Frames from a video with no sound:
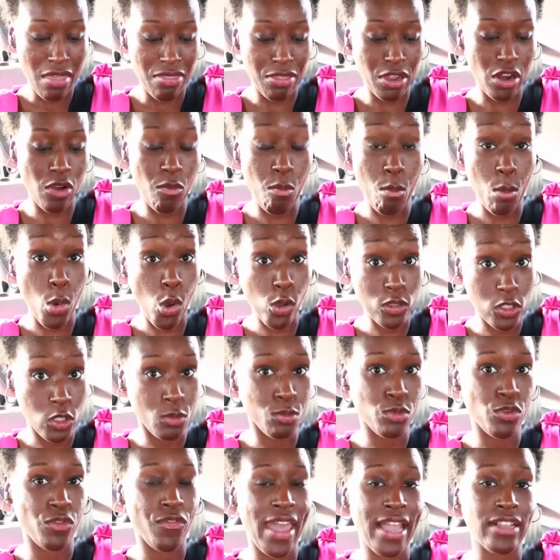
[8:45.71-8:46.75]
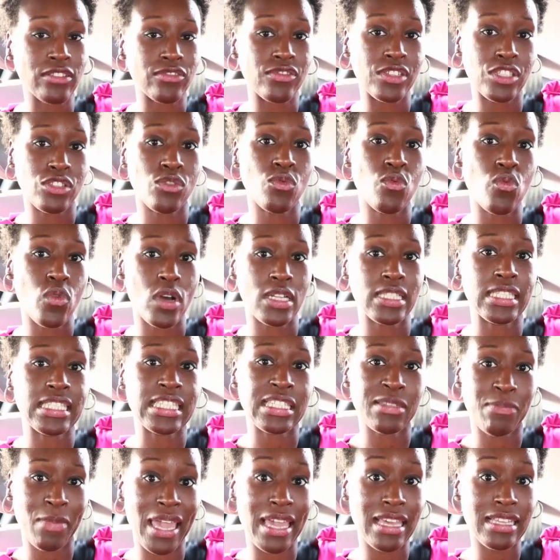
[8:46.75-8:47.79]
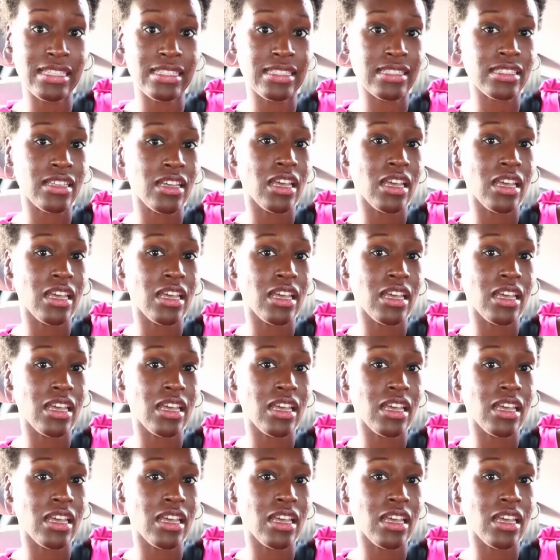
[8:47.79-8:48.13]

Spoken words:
there are multiple factories on one space,